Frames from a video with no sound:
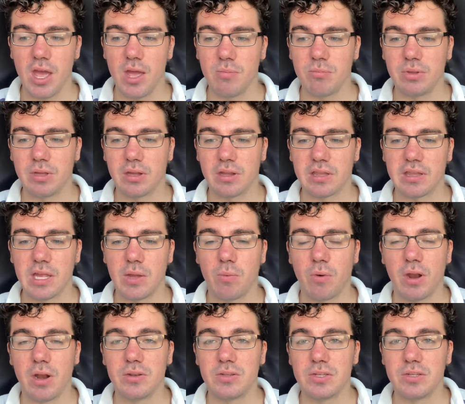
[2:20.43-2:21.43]
because they
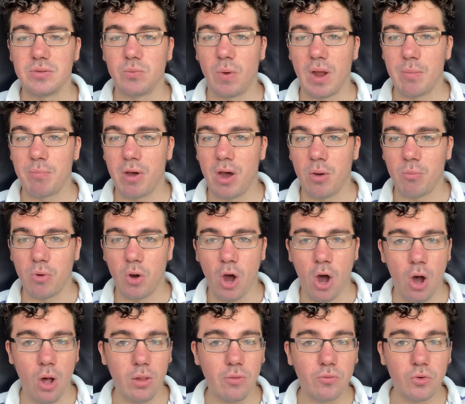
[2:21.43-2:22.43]
wanted to wipe out
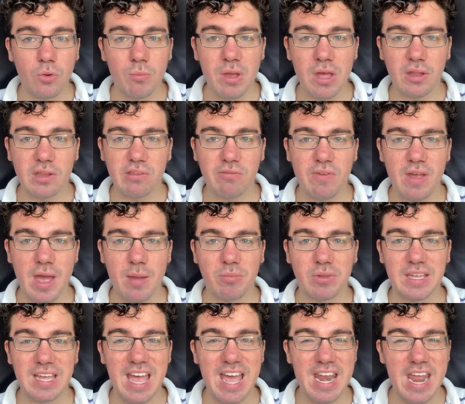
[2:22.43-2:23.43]
all of Cumhail's
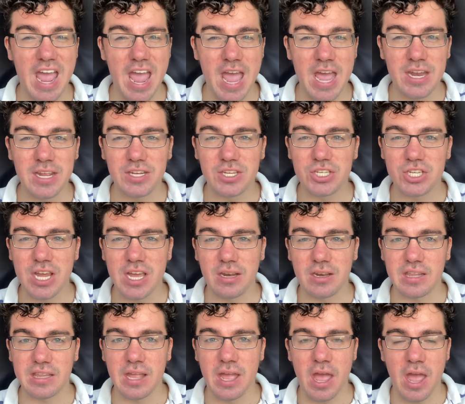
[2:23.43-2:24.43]
family and any
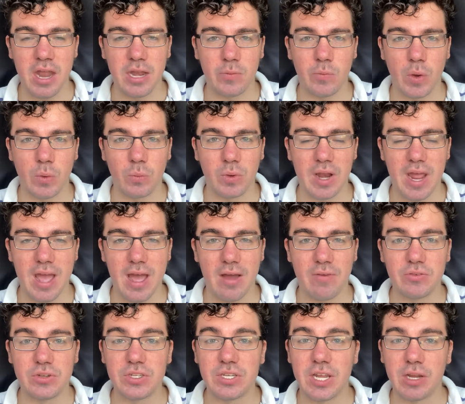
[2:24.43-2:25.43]
chance that anyone would have
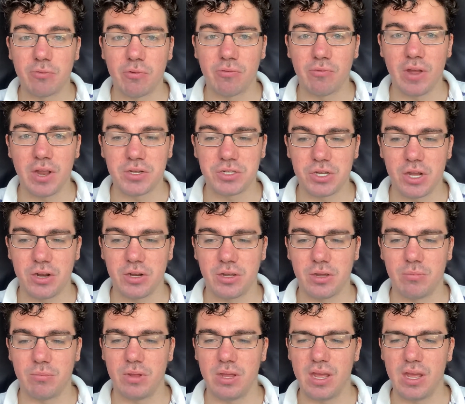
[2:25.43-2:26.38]
to take revenge on him.